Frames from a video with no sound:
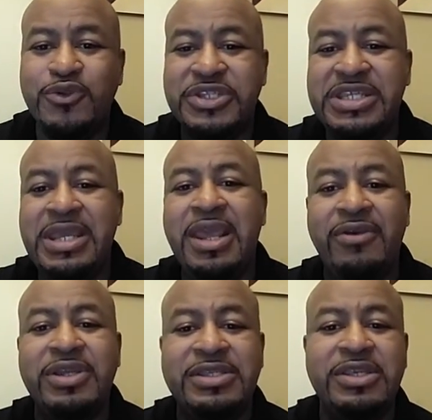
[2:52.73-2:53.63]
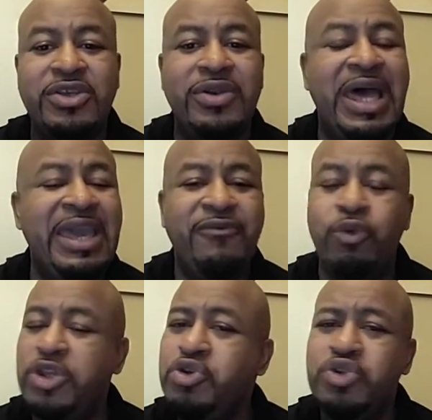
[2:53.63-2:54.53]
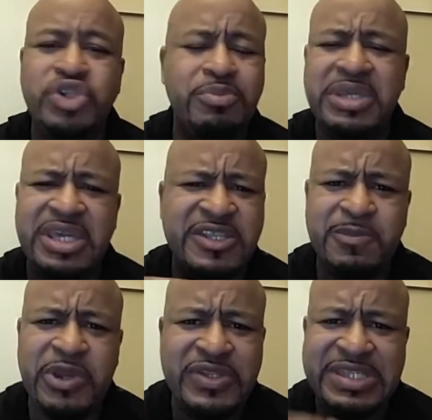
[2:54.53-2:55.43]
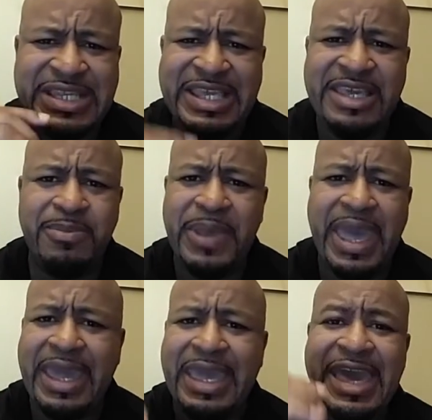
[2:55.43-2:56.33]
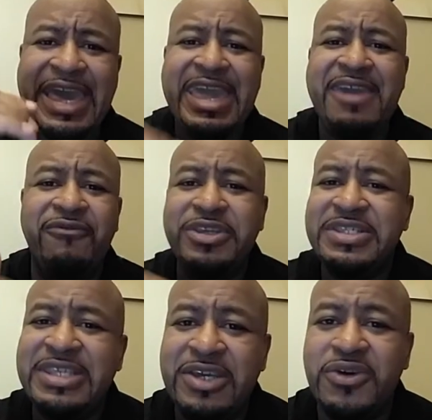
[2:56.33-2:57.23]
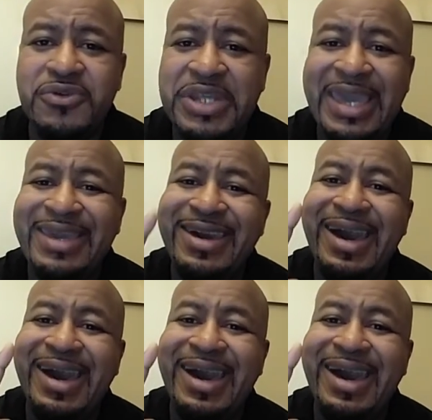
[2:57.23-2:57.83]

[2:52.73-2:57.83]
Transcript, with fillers: those 10 areas in your life where you should be experiencing impact every single day.